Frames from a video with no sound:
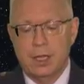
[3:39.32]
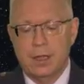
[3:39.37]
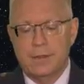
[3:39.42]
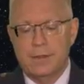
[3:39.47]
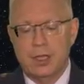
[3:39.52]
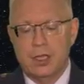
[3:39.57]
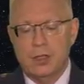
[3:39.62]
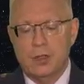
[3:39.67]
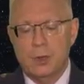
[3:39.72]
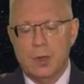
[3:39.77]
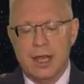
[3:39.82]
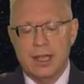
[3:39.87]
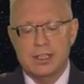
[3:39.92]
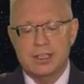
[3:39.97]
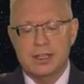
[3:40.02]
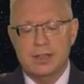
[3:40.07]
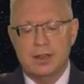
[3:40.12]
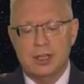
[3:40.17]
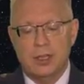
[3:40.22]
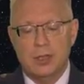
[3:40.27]
The
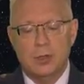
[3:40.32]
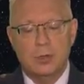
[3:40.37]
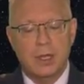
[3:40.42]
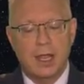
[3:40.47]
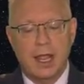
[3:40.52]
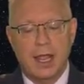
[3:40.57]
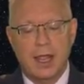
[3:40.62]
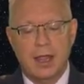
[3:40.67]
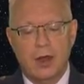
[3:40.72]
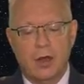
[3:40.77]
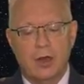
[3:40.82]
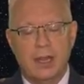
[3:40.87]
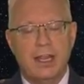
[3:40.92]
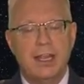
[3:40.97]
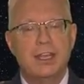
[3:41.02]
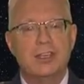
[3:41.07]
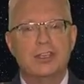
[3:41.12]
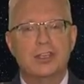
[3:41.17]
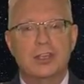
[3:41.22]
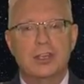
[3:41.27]
US and the UK are
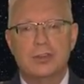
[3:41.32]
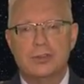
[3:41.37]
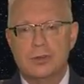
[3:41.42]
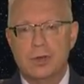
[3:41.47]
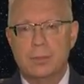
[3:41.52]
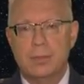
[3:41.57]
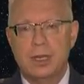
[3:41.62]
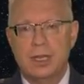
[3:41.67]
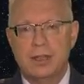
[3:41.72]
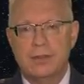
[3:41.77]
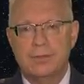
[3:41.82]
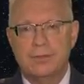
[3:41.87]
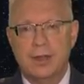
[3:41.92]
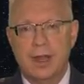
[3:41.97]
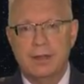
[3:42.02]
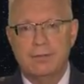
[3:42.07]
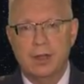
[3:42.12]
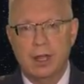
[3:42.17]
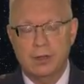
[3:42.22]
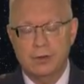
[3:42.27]
each contributing
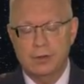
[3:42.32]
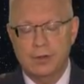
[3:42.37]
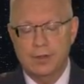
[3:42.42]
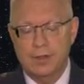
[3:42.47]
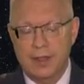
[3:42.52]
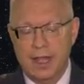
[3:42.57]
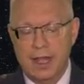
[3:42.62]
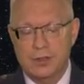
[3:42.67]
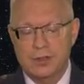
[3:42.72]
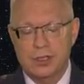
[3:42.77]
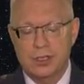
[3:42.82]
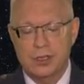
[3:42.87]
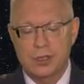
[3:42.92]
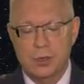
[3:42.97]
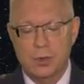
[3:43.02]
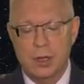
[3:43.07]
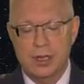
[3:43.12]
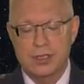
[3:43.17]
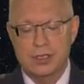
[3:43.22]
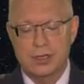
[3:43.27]
$500,000
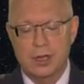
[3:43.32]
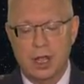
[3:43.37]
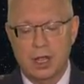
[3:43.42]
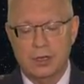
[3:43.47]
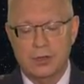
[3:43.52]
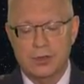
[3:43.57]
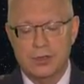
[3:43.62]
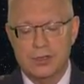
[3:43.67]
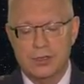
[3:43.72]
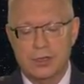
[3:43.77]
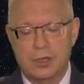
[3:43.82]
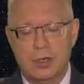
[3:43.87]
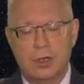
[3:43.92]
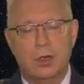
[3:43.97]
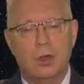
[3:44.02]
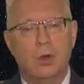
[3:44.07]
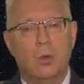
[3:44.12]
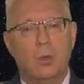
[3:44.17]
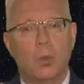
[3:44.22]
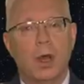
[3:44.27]
US,
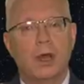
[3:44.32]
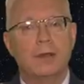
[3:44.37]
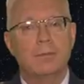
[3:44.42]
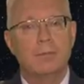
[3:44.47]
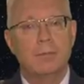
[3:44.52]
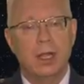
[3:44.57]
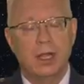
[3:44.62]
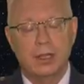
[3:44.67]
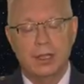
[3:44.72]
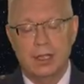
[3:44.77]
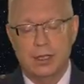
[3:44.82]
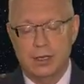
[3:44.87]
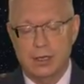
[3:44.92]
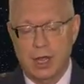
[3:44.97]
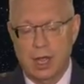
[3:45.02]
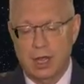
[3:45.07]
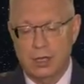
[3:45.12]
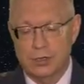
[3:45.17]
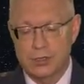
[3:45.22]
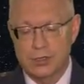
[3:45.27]
$1 million
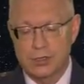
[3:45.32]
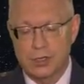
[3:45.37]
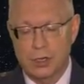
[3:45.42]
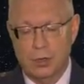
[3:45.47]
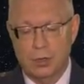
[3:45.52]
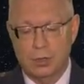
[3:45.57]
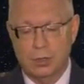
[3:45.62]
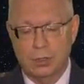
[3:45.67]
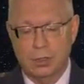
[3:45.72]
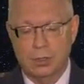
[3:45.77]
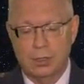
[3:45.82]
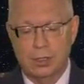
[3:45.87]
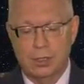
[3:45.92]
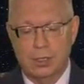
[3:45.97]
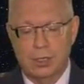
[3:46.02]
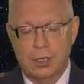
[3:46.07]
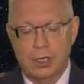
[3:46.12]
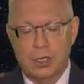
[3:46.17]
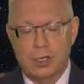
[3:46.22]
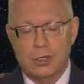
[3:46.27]
total,
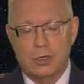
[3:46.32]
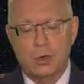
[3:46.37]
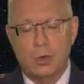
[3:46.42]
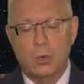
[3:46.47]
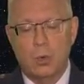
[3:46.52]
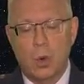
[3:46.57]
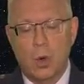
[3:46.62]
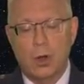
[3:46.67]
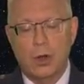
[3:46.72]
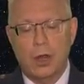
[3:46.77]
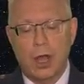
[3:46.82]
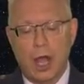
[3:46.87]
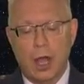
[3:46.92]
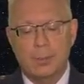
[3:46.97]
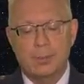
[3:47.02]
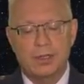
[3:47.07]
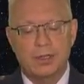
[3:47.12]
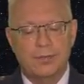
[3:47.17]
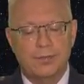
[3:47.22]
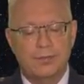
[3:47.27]
to award
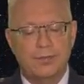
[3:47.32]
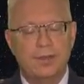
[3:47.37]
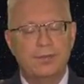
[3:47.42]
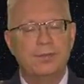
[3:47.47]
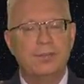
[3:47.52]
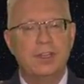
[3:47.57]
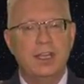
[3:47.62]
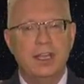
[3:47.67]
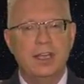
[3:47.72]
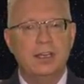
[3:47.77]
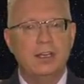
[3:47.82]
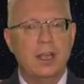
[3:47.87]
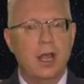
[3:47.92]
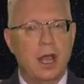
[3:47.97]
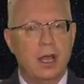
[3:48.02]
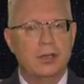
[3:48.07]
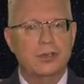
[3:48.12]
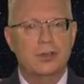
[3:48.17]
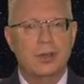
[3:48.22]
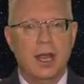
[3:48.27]
up to 15
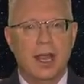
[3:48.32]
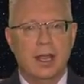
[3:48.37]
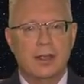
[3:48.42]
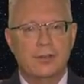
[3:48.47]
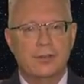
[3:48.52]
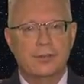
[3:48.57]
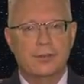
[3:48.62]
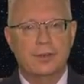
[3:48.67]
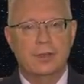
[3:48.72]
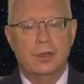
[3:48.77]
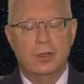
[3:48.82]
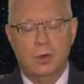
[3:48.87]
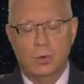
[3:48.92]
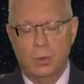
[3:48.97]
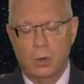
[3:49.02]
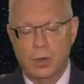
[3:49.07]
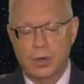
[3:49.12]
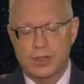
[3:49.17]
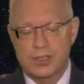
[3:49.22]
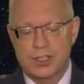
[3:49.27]
contracts
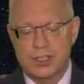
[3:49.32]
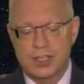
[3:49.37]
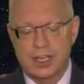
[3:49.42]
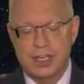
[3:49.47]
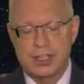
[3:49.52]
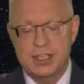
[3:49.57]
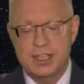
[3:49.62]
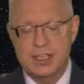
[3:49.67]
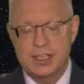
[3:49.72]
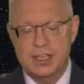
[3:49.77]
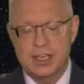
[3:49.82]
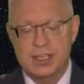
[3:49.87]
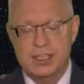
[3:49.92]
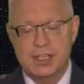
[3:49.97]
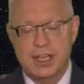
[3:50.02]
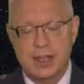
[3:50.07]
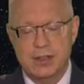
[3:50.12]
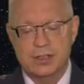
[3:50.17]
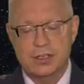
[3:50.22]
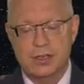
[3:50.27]
worth
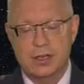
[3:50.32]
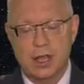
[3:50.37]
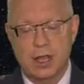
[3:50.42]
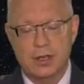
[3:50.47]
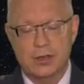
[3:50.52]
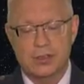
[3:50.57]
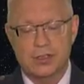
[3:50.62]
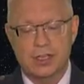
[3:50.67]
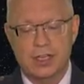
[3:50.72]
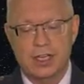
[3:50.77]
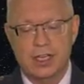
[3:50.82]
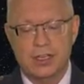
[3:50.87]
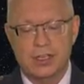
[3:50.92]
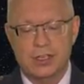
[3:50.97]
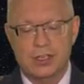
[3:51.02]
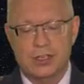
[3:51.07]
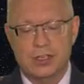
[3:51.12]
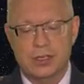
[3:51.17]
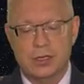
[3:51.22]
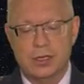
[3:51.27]
$66,000
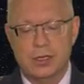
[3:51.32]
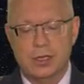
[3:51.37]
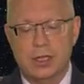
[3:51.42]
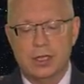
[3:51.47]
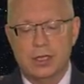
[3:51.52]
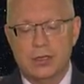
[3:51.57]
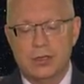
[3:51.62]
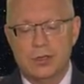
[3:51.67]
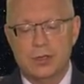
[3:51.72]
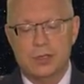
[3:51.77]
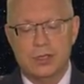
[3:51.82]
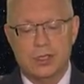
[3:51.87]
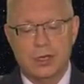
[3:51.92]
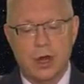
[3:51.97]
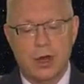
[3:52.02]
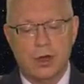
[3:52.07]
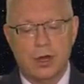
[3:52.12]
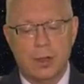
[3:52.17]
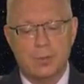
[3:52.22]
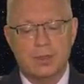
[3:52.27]
each to
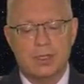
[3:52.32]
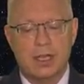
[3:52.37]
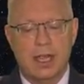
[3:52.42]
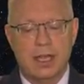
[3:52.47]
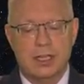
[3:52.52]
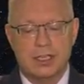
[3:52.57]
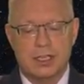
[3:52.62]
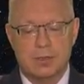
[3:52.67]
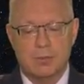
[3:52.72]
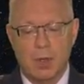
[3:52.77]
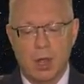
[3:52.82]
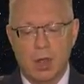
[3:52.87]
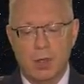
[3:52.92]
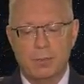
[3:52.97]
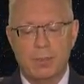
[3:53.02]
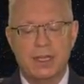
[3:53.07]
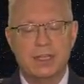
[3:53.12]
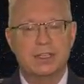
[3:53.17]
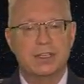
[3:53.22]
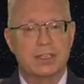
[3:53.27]
startups and small
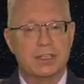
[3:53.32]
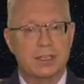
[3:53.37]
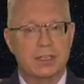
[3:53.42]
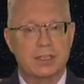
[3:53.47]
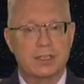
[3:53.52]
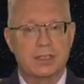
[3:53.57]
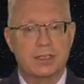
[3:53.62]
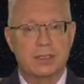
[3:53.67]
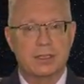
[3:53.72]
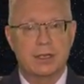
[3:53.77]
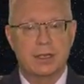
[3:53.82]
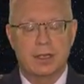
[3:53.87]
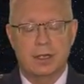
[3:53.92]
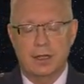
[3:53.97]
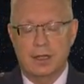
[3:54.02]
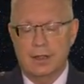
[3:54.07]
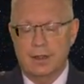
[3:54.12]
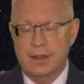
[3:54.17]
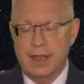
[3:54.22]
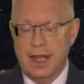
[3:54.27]
businesses
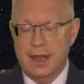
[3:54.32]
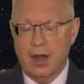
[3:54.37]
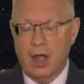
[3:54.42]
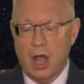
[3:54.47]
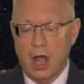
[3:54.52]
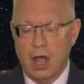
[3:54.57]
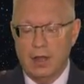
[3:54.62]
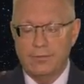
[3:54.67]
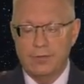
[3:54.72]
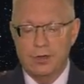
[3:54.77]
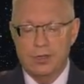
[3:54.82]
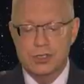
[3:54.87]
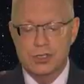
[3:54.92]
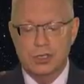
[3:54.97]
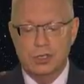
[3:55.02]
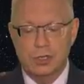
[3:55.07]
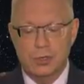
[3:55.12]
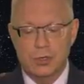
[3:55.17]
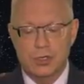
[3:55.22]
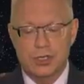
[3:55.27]
that offer
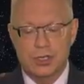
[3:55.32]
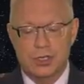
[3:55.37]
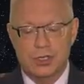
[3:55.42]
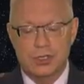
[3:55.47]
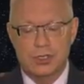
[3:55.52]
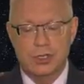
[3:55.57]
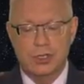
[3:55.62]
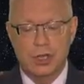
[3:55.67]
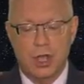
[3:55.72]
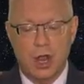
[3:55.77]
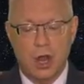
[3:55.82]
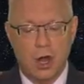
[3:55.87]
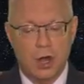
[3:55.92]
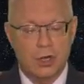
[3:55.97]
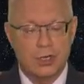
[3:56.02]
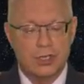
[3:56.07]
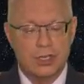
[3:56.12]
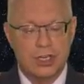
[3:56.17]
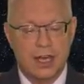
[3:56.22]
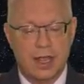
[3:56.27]
solutions to the
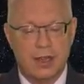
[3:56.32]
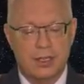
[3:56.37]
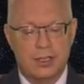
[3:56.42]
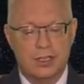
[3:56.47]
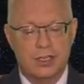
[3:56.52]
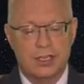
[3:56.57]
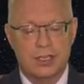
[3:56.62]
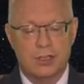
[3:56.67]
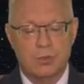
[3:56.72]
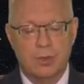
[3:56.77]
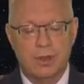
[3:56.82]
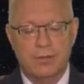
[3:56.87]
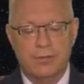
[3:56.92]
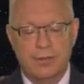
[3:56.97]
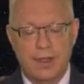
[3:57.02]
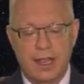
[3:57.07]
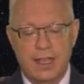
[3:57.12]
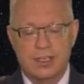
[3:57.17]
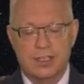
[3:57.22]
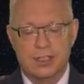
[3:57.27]
hard challenges we
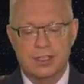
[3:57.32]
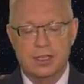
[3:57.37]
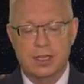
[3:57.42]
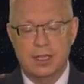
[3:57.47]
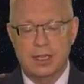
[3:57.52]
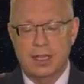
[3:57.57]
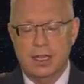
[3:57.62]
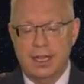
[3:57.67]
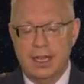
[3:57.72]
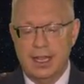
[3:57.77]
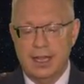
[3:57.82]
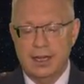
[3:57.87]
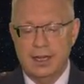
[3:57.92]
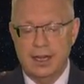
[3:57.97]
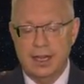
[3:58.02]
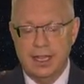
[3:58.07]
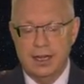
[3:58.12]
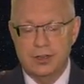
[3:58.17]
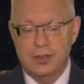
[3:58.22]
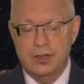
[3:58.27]
face in an
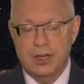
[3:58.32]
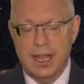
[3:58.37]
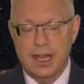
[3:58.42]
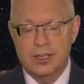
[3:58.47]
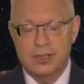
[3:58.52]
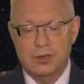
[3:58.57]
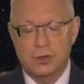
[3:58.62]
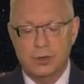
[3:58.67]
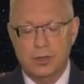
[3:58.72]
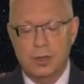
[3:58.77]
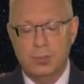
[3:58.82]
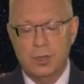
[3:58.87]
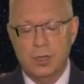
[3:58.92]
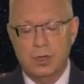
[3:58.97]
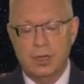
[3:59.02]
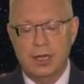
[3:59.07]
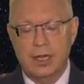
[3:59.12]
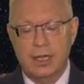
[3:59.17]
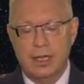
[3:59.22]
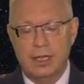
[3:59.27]
international
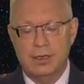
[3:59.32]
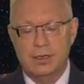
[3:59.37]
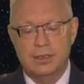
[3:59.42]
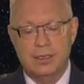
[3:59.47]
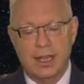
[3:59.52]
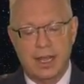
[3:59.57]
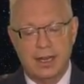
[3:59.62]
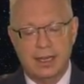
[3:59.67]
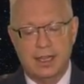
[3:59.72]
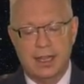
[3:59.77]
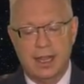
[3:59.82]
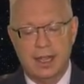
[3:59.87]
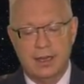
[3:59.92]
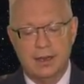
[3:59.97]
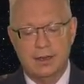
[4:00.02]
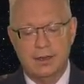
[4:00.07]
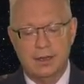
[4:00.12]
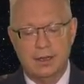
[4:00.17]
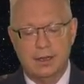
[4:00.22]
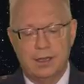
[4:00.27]
community
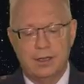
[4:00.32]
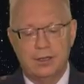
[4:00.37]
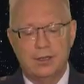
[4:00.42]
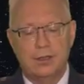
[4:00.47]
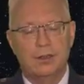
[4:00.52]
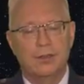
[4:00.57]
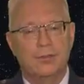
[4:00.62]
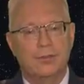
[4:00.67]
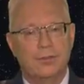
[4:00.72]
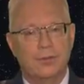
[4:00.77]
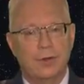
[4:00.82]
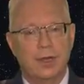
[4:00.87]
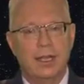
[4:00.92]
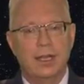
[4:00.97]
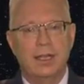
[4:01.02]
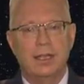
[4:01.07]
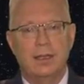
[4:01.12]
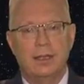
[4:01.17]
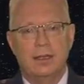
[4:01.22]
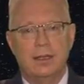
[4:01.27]
dedicated to the
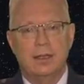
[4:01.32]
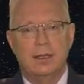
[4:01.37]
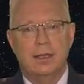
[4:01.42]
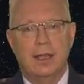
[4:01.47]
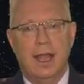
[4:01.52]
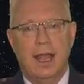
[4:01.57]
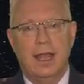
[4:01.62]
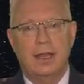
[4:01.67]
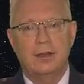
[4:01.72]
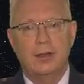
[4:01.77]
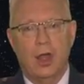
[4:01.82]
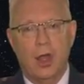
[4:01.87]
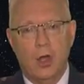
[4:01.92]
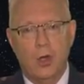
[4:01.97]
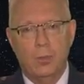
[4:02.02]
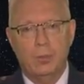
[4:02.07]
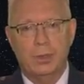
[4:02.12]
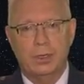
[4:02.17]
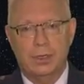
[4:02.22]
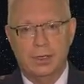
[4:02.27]
free and
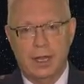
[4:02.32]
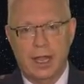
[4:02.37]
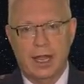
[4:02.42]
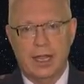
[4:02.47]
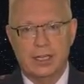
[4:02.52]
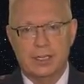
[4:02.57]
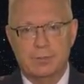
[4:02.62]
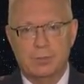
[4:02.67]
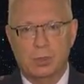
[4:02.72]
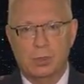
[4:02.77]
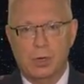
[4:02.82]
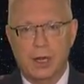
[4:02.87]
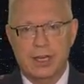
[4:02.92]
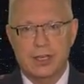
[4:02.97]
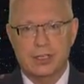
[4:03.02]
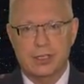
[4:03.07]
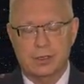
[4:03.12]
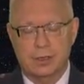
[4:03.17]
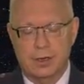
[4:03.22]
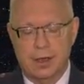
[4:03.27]
open
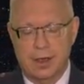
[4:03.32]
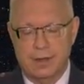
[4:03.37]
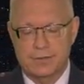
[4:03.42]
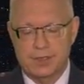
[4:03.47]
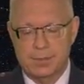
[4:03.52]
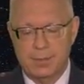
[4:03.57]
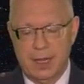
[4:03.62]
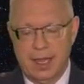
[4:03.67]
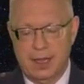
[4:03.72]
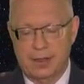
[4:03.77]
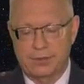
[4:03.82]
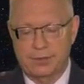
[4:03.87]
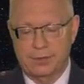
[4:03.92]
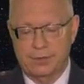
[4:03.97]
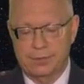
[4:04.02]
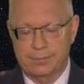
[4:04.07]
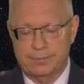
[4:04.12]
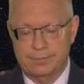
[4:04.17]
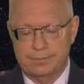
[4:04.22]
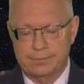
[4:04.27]
exploration of space.